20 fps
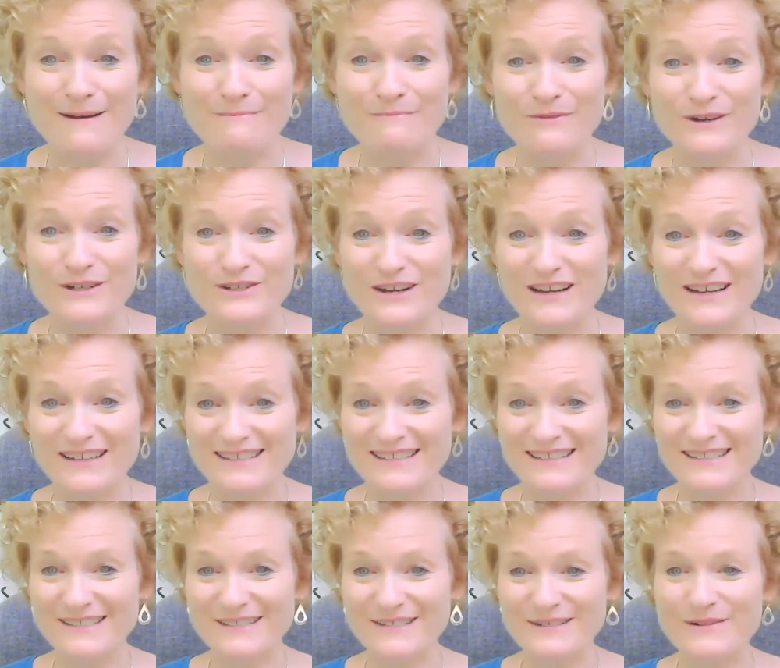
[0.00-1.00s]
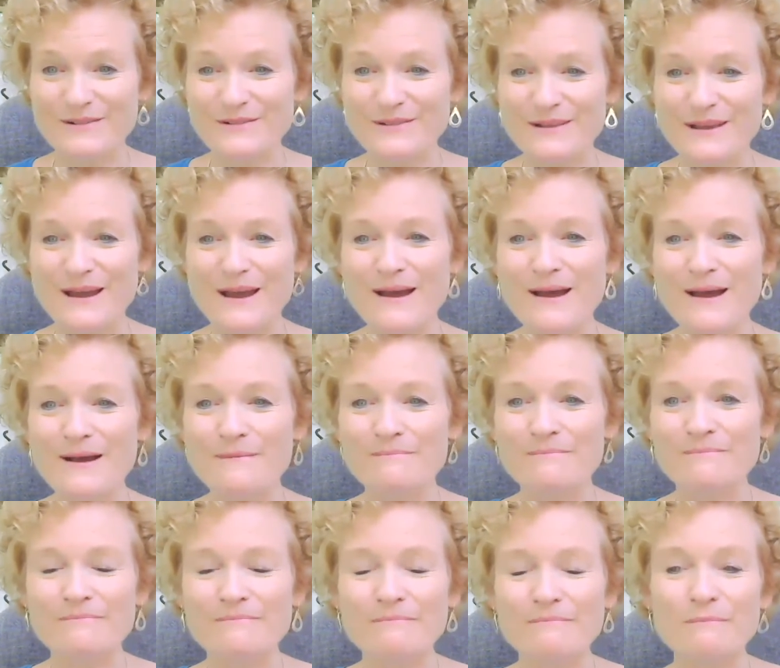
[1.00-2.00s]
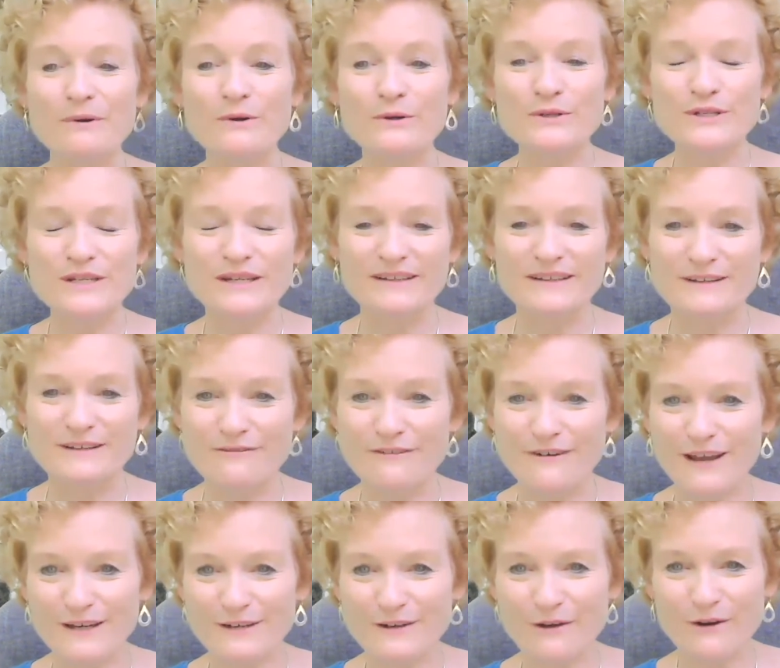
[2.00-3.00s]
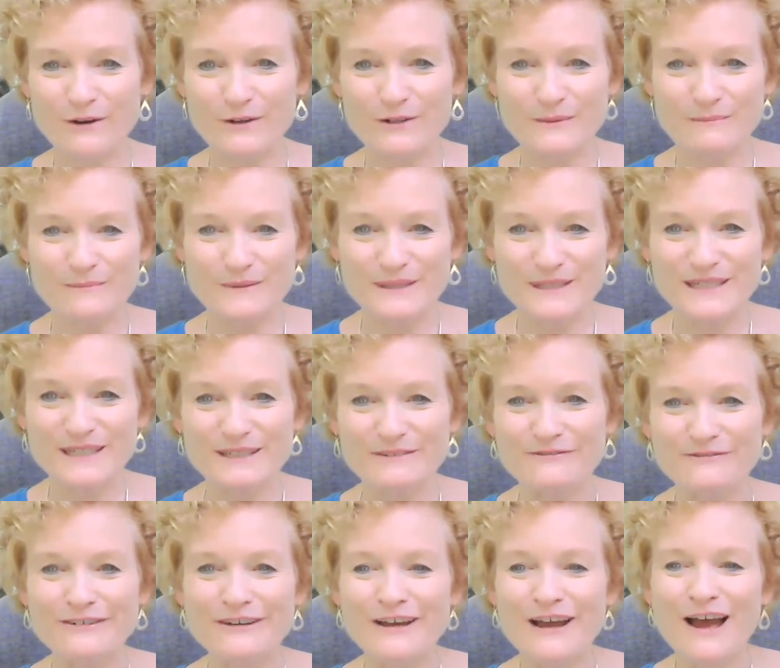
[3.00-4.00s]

which I still personally find hard to believe.